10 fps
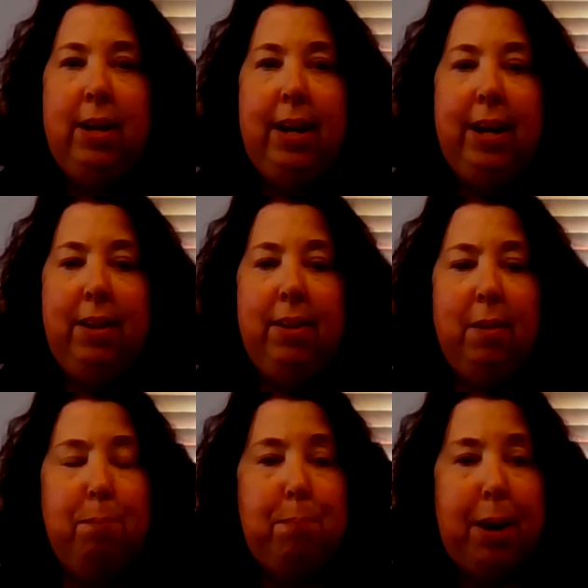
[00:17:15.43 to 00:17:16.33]
in
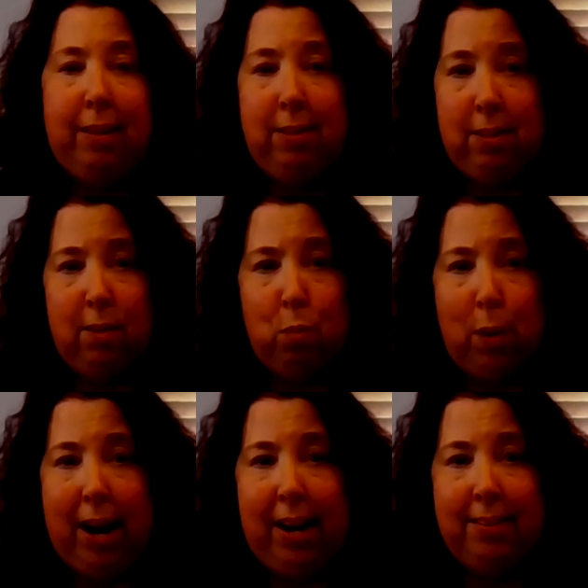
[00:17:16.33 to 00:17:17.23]
the best of
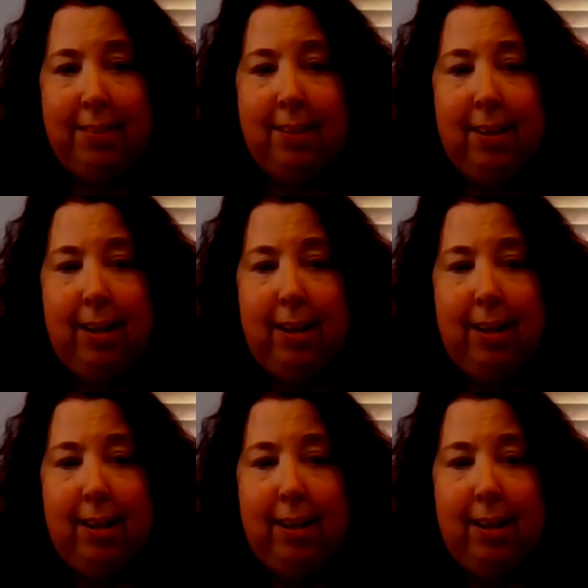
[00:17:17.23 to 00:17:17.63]
ways.